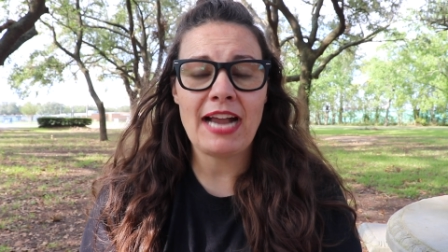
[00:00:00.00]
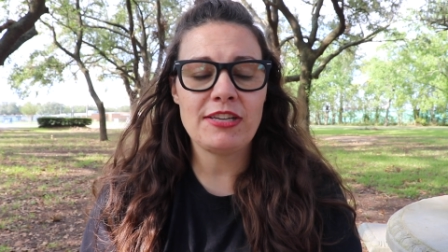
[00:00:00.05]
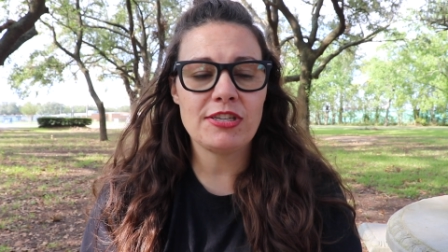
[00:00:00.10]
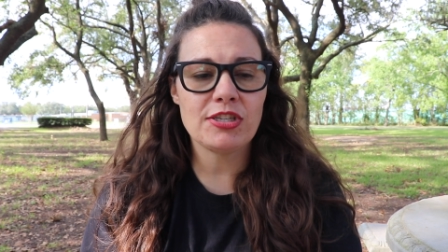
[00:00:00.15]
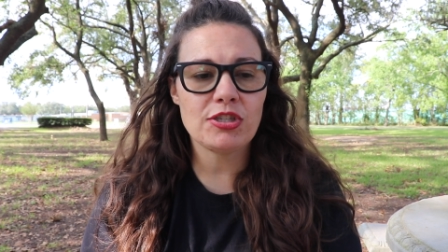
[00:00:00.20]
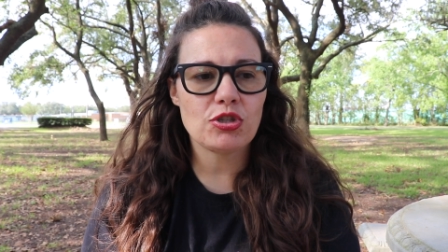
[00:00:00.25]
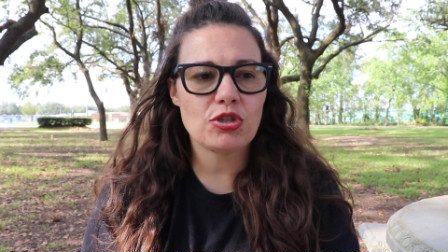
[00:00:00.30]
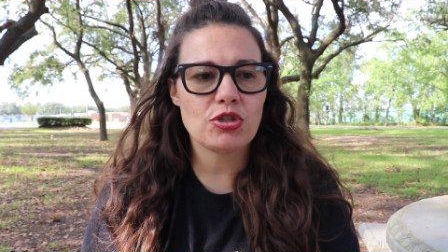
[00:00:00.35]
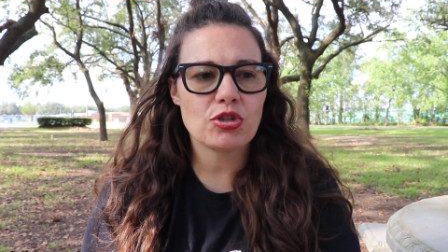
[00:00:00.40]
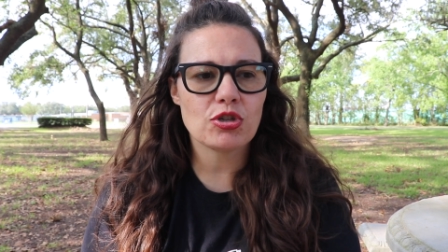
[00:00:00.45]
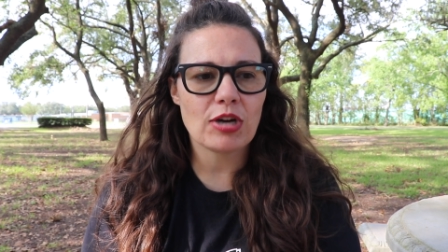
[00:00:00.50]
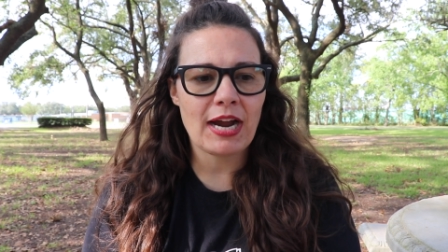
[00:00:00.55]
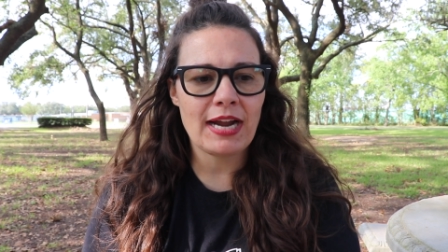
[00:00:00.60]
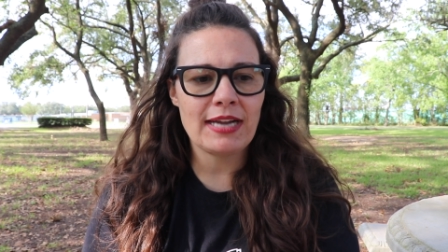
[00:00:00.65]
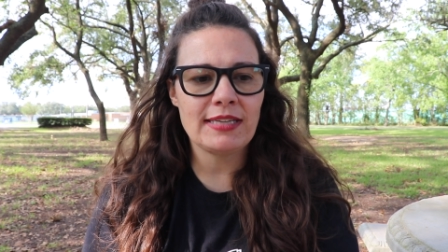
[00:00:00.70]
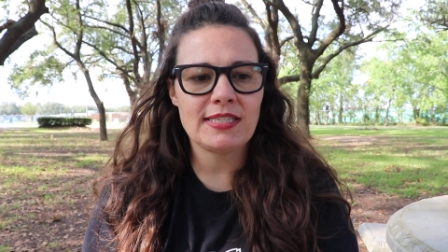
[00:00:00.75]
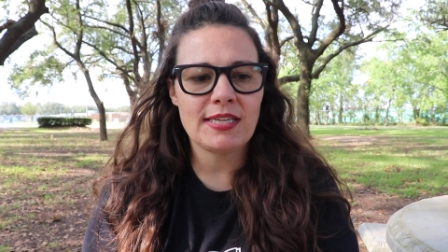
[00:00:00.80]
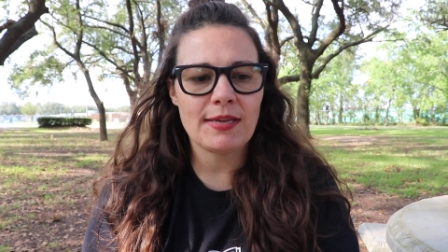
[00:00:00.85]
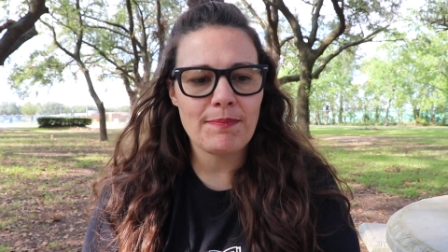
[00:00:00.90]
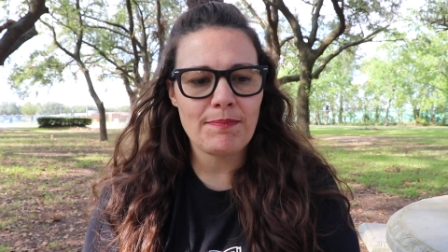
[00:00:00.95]
I just
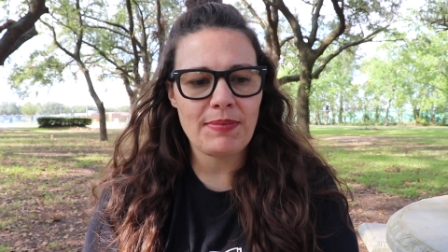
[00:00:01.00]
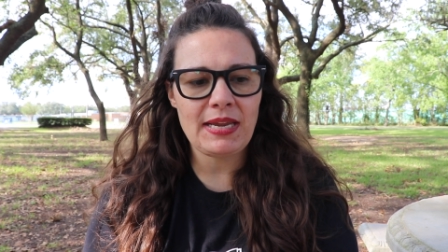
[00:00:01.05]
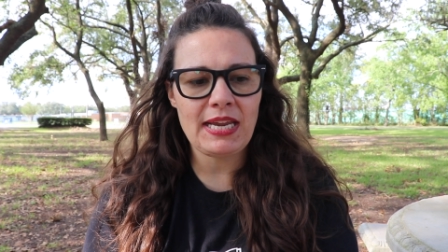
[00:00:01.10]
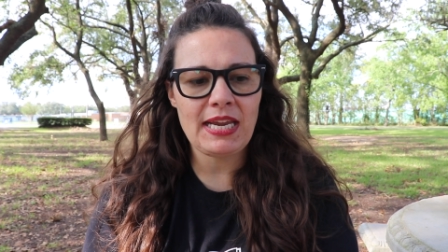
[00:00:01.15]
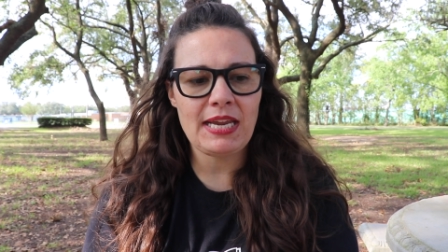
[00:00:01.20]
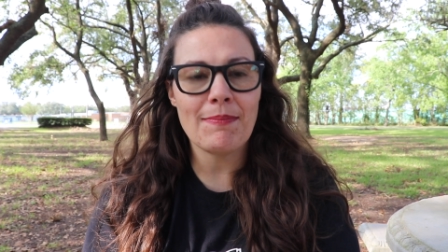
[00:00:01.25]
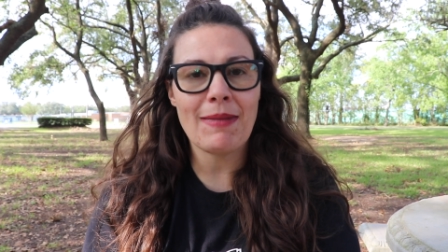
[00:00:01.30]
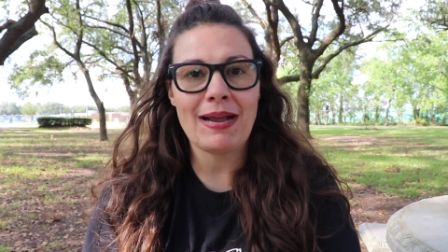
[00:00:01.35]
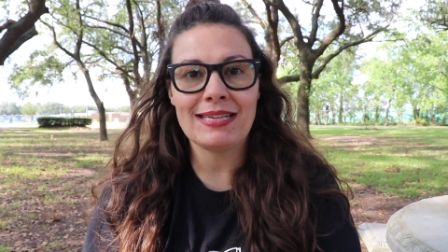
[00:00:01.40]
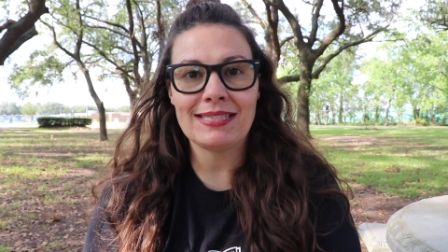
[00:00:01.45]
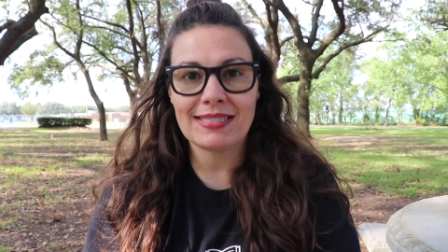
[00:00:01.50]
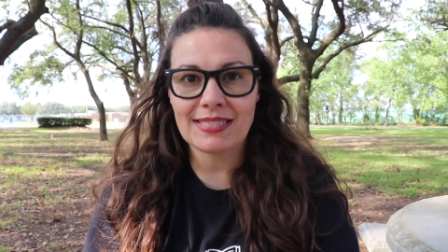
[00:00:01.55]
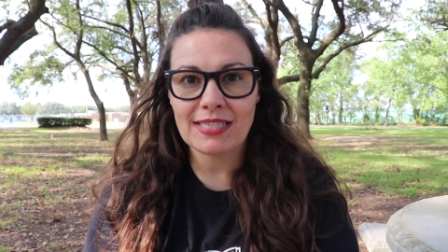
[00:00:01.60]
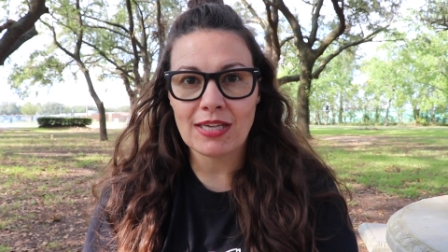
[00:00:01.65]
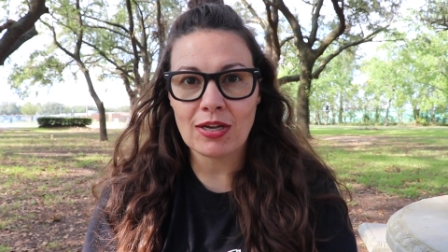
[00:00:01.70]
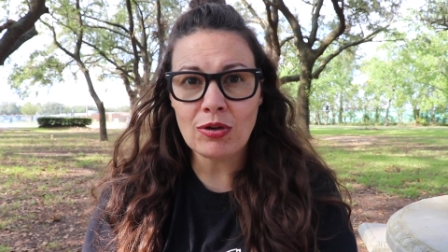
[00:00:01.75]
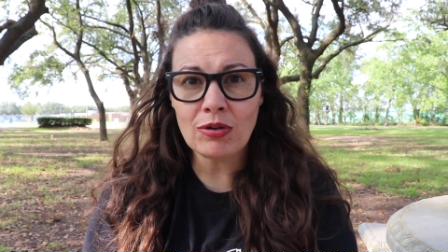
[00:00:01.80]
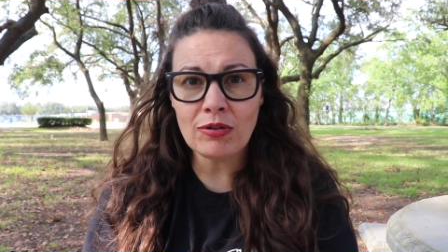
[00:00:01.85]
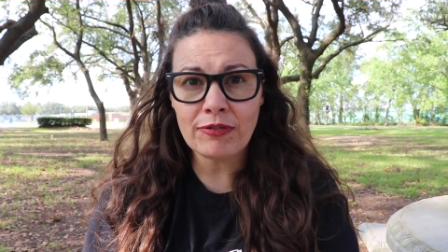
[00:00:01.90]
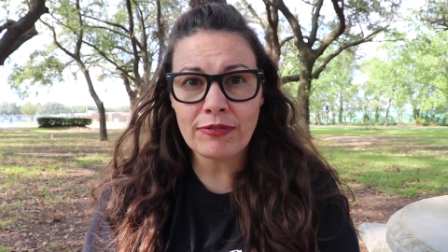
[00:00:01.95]
try to be
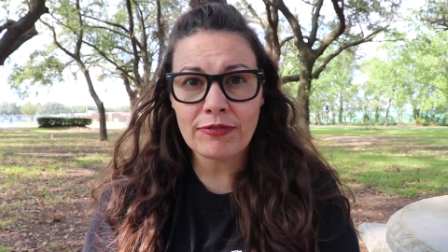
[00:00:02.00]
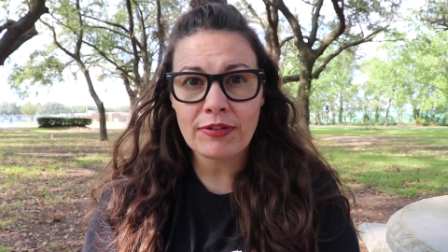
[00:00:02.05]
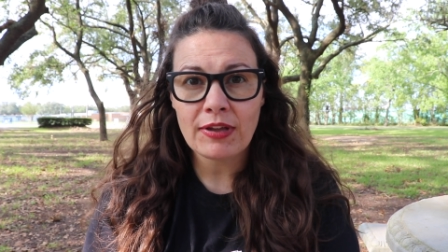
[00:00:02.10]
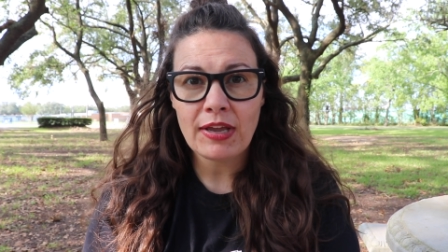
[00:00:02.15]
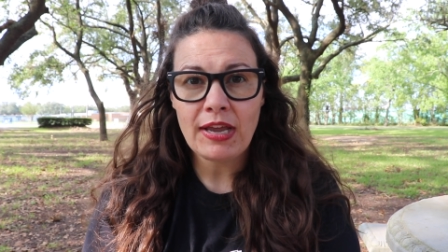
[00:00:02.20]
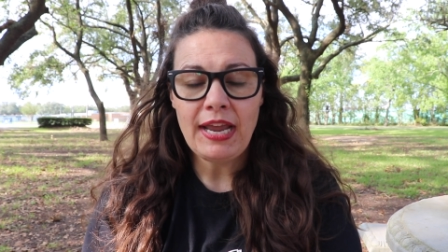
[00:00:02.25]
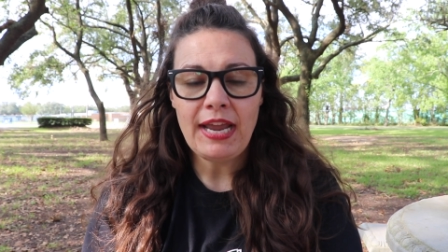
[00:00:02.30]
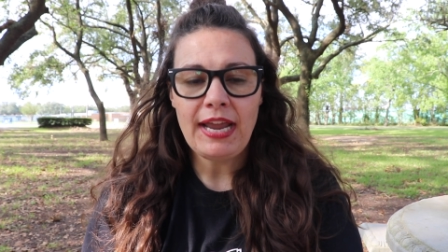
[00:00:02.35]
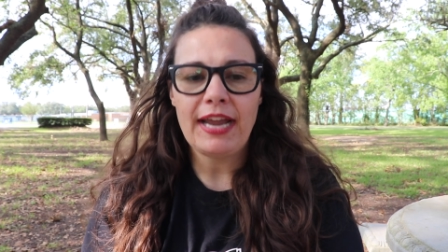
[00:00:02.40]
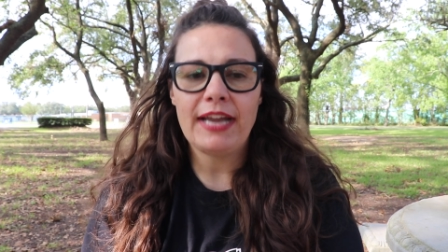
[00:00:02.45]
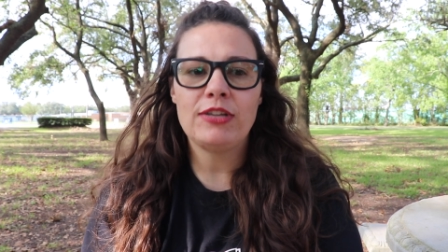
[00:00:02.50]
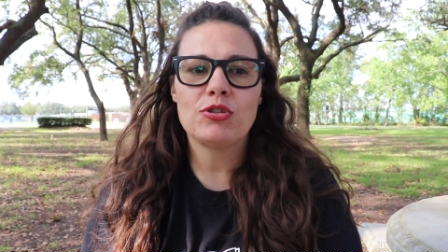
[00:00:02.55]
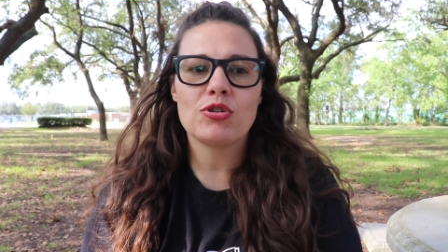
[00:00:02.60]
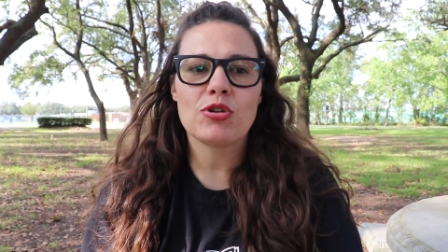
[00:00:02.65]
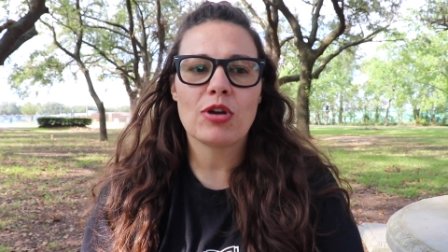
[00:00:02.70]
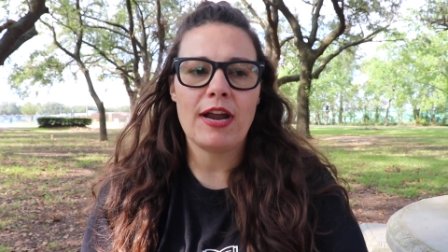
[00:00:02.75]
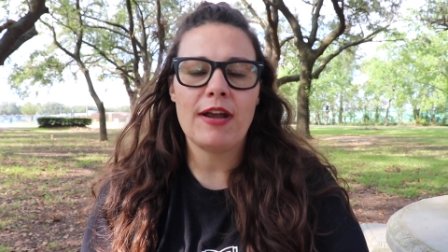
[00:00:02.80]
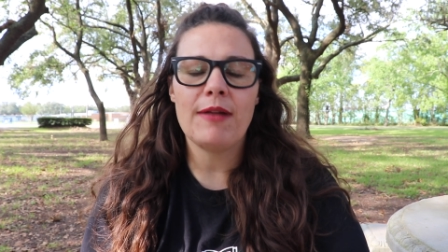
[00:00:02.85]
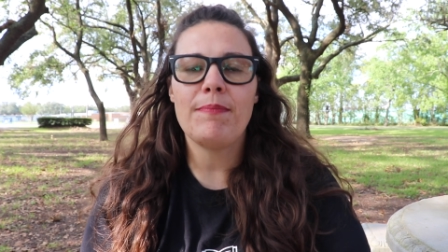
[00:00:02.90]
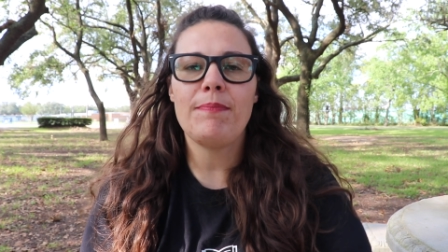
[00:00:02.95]
myself and
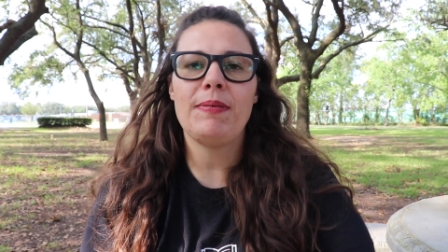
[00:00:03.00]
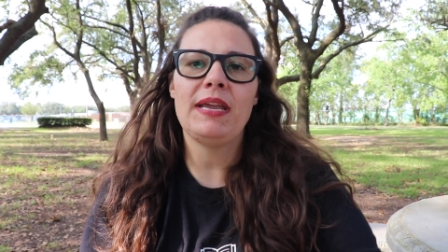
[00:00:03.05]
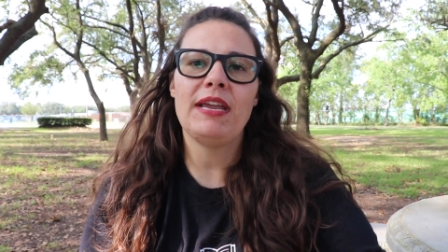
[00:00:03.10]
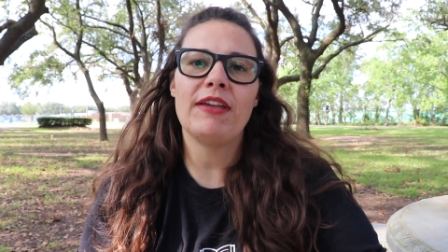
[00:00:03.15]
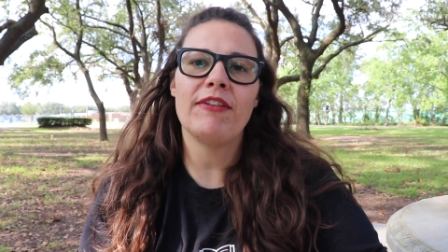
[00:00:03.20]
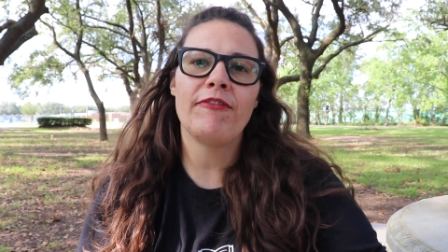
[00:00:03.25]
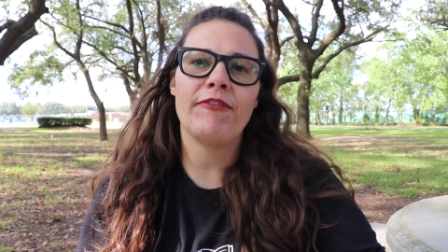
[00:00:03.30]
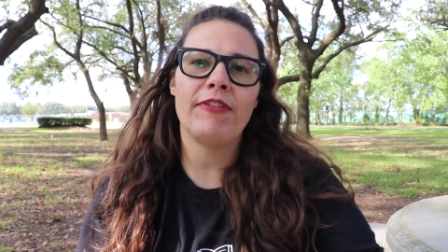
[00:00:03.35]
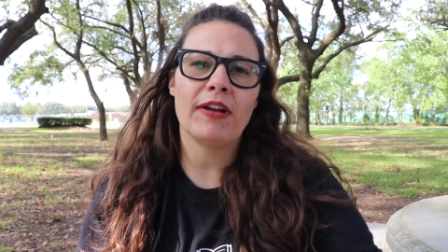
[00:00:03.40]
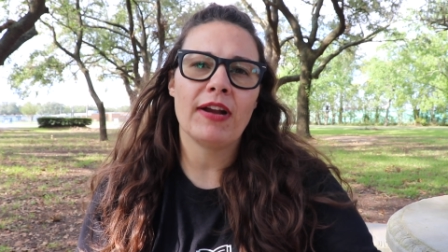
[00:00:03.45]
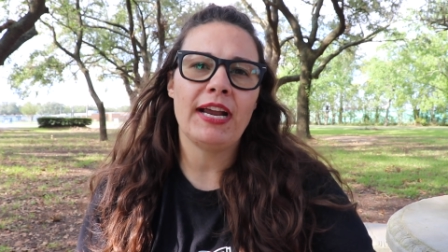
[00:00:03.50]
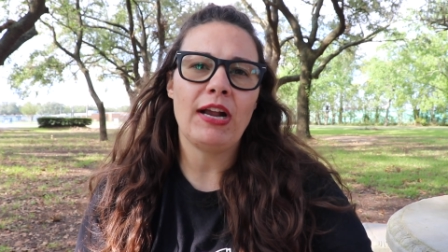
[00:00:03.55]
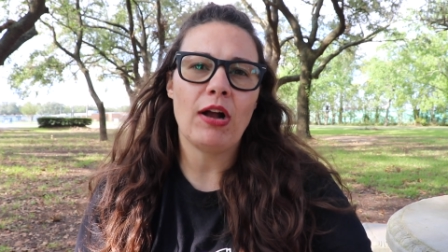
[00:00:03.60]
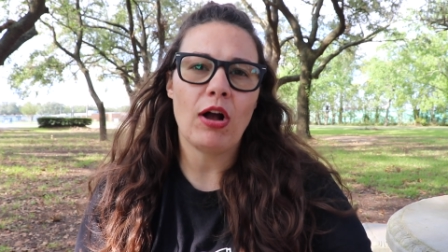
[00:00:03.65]
try to be a very